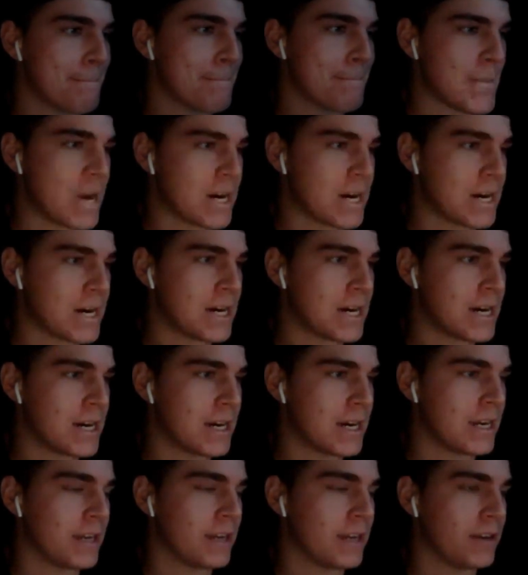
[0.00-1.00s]
it.
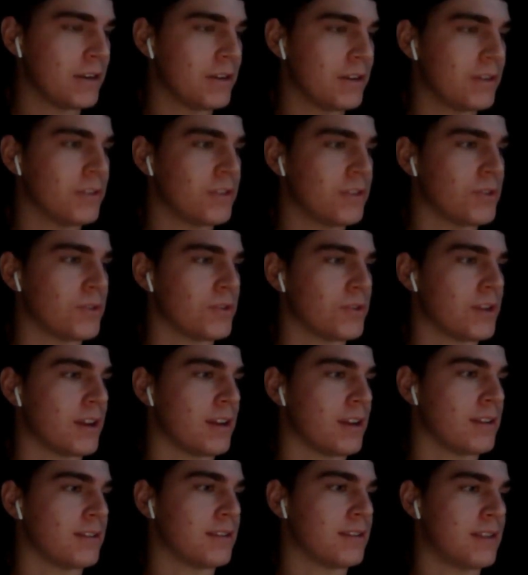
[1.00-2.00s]
2
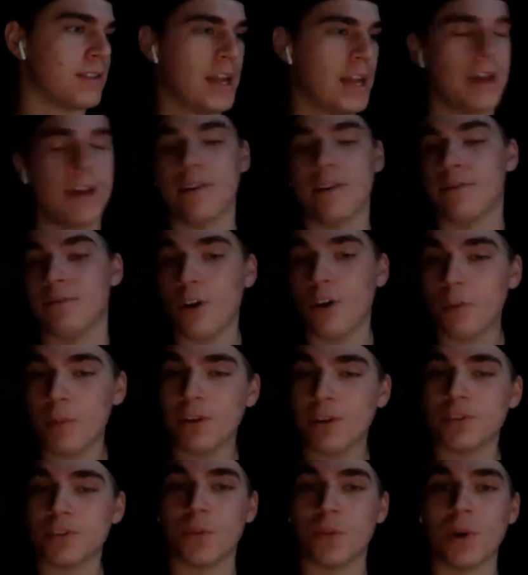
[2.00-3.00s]
seconds. Follow
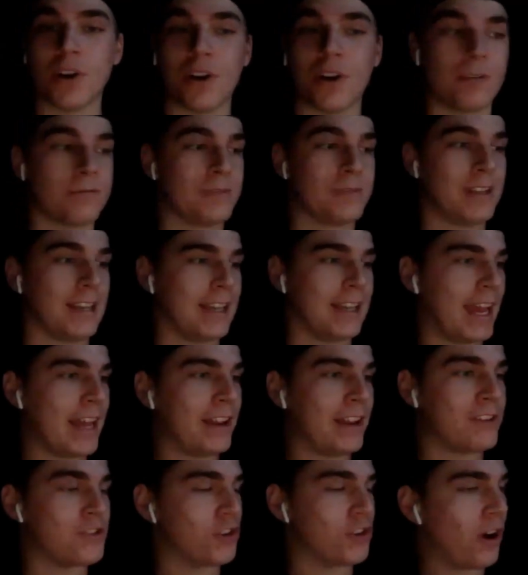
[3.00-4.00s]
me on Twitter.
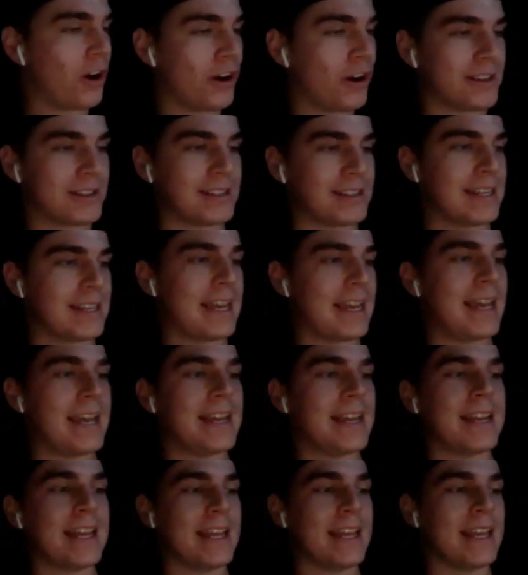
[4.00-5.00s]
Caden Jara,
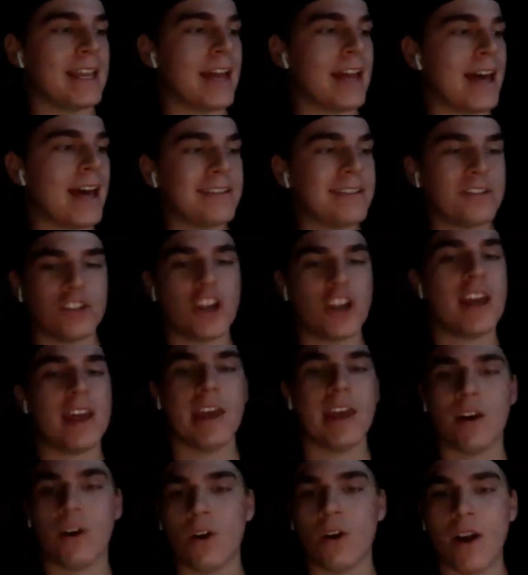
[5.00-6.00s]

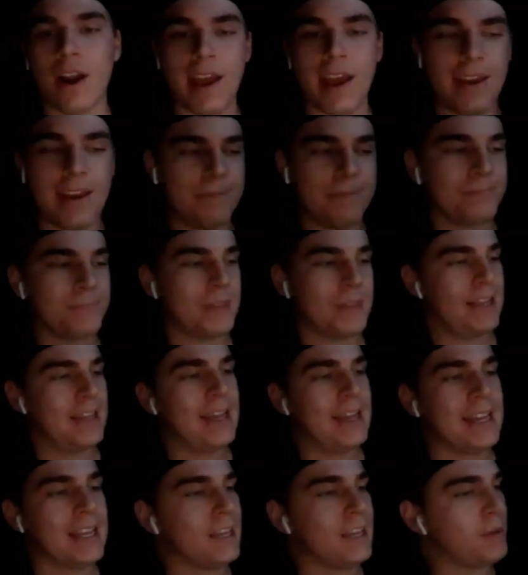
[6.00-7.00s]
CADENJARA.
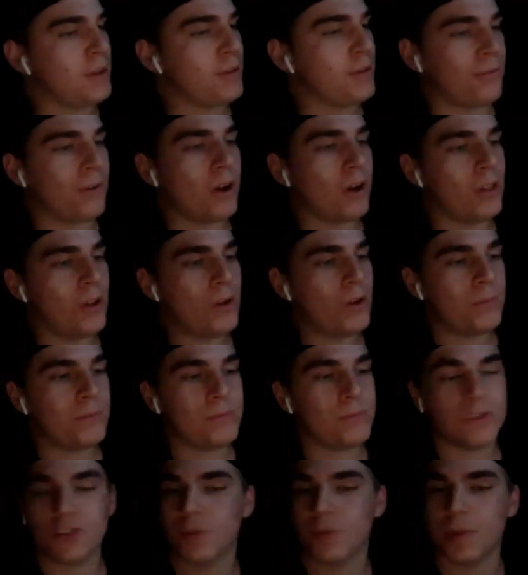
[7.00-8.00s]
Give me a follow,
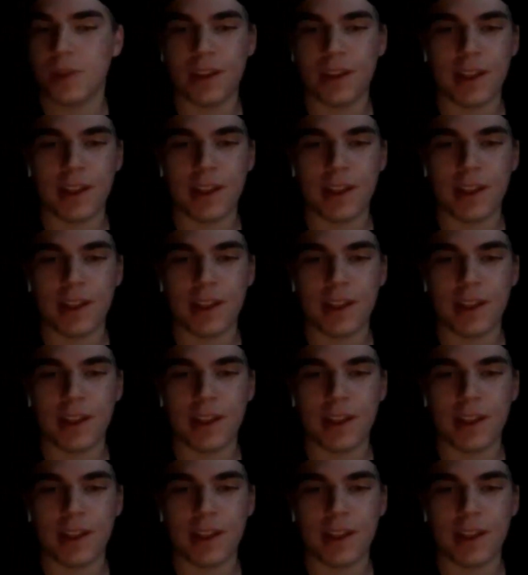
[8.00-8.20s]
shoot me a